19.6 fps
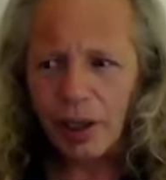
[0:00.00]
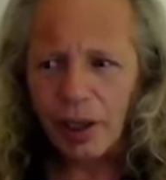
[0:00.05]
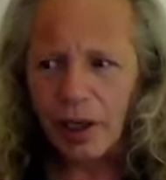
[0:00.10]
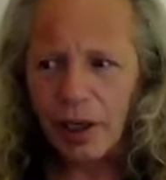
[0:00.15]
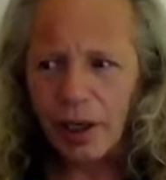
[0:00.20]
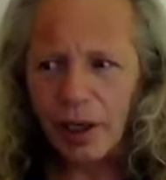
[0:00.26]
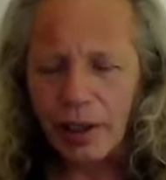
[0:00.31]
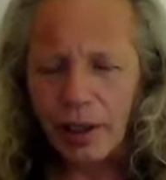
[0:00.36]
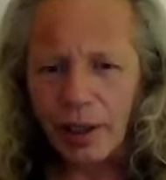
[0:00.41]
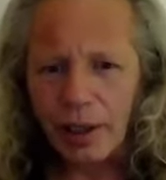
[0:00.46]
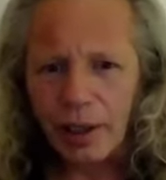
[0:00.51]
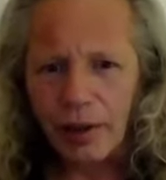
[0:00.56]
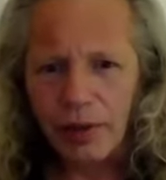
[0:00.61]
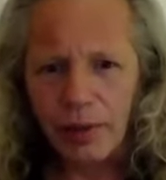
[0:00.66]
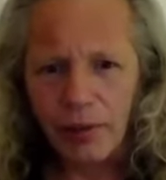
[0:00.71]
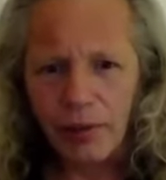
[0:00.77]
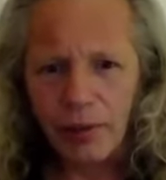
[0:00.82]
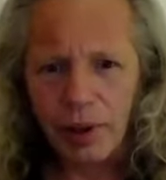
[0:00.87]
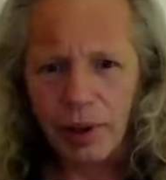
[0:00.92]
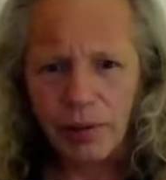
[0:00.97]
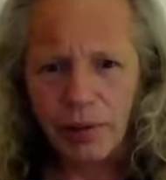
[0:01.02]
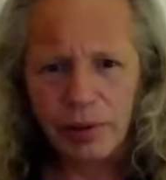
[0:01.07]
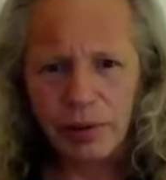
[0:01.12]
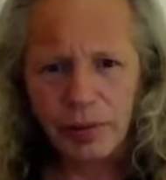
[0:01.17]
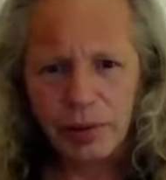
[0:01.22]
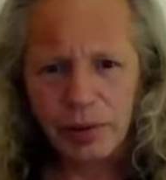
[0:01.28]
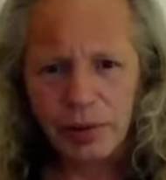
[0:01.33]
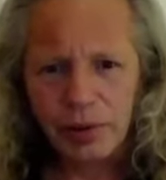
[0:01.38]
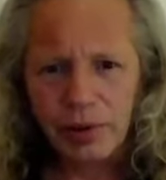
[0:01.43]
And I thought, wow,
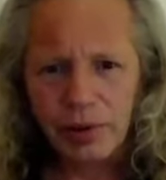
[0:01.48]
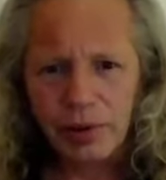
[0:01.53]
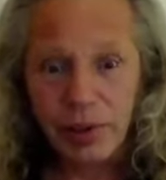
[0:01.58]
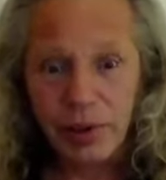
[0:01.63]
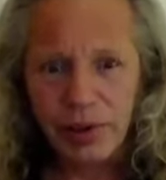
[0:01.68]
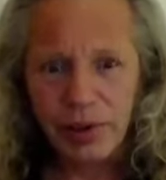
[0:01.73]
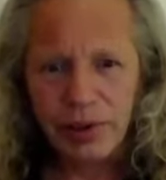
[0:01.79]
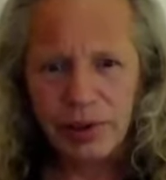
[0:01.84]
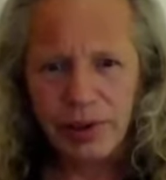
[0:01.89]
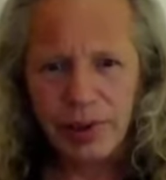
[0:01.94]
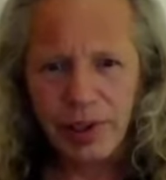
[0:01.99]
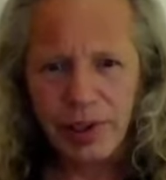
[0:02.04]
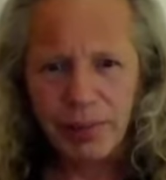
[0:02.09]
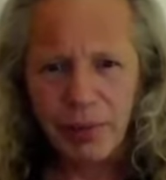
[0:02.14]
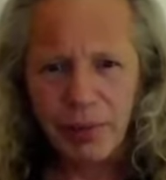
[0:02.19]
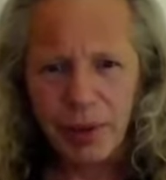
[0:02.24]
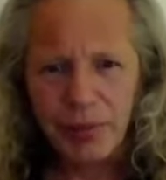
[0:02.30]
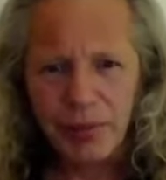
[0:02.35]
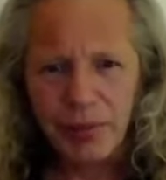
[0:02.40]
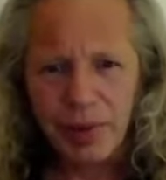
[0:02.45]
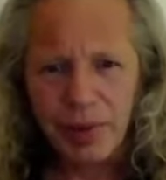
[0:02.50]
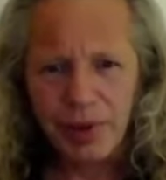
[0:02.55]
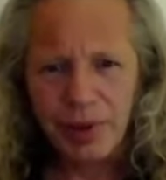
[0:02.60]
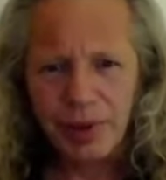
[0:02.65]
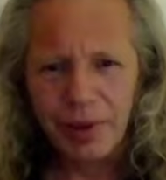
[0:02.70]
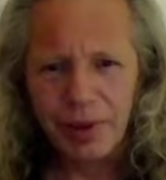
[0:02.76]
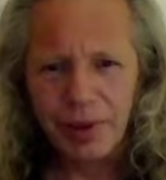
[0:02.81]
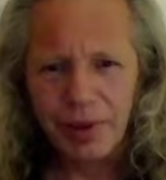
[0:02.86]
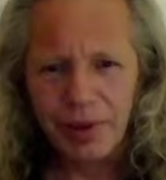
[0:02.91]
what sort of question is that, Mum?
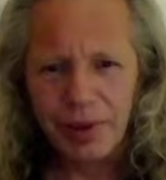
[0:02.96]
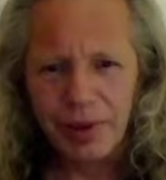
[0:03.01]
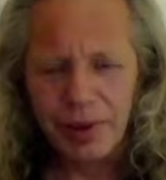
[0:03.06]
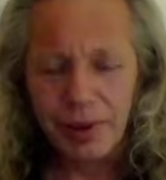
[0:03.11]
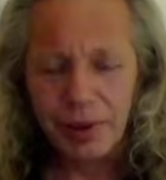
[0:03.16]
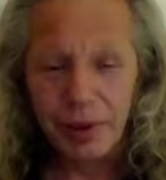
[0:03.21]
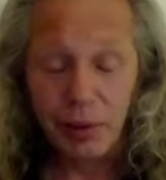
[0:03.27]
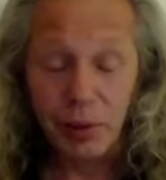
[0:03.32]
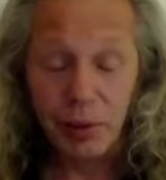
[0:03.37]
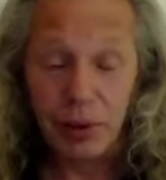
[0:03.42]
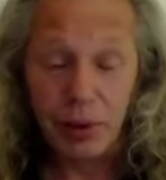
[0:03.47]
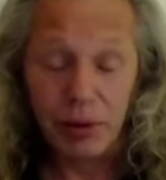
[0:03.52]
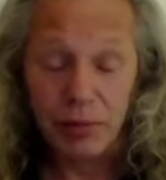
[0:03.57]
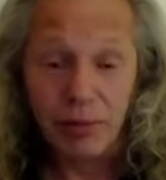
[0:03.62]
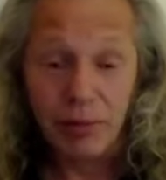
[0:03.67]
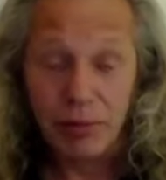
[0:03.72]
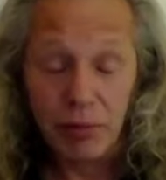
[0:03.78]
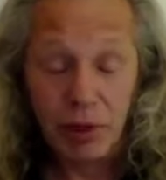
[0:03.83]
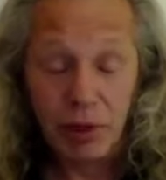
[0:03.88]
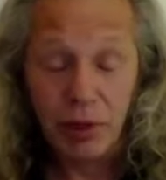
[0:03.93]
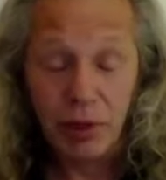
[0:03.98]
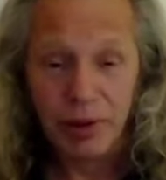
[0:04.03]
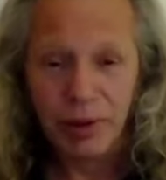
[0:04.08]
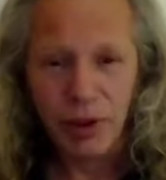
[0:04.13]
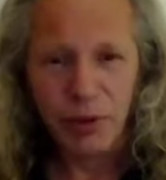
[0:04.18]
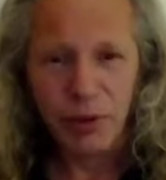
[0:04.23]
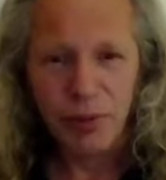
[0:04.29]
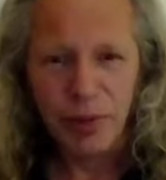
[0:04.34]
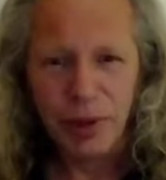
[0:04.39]
I don't
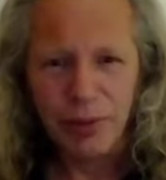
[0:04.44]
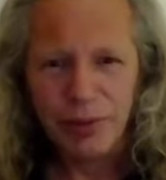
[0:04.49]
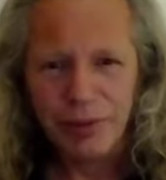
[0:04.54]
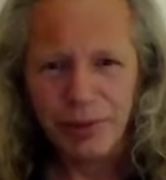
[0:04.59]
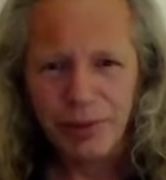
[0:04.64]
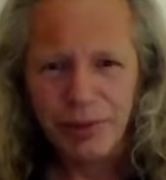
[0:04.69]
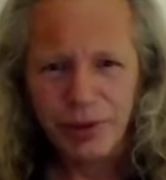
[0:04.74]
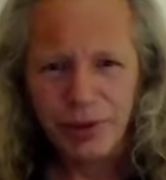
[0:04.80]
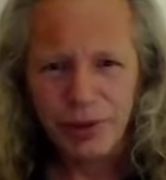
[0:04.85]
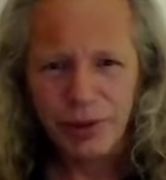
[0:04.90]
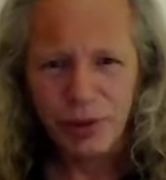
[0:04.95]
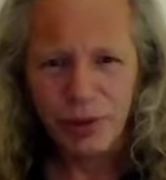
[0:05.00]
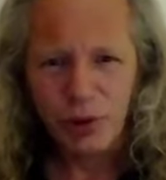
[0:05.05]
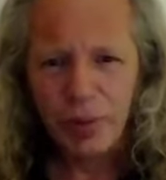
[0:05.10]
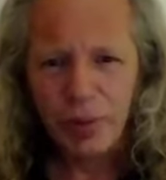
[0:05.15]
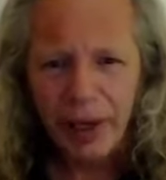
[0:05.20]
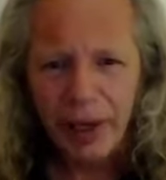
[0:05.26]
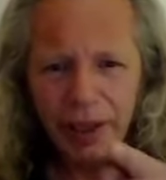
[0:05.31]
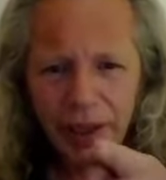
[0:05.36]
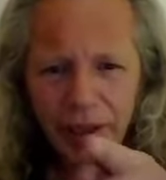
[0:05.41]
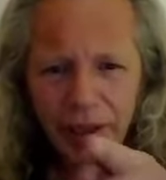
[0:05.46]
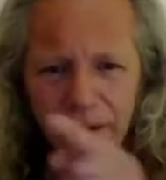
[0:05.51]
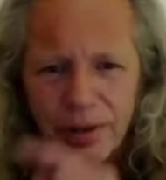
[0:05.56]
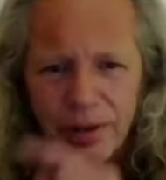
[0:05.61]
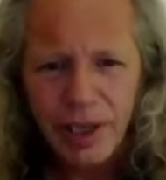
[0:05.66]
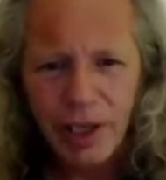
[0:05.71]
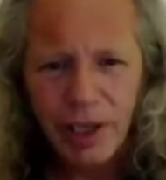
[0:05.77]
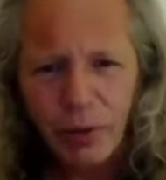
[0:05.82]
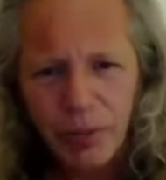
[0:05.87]
know, Mum. She said, "You're back here
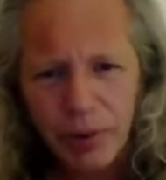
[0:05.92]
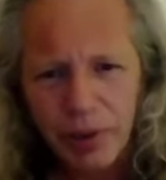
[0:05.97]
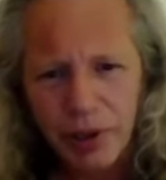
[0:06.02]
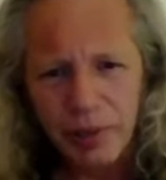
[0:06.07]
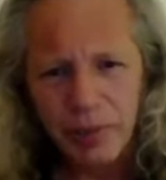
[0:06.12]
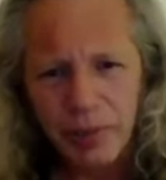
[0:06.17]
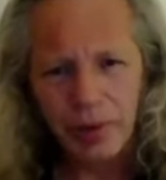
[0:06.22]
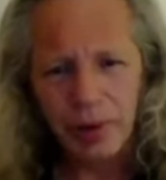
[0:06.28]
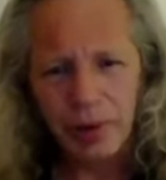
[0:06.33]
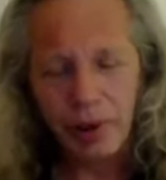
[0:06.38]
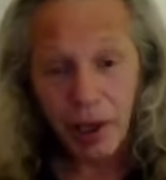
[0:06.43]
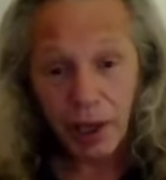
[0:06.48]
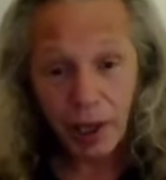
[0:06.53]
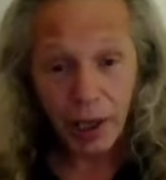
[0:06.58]
to help people."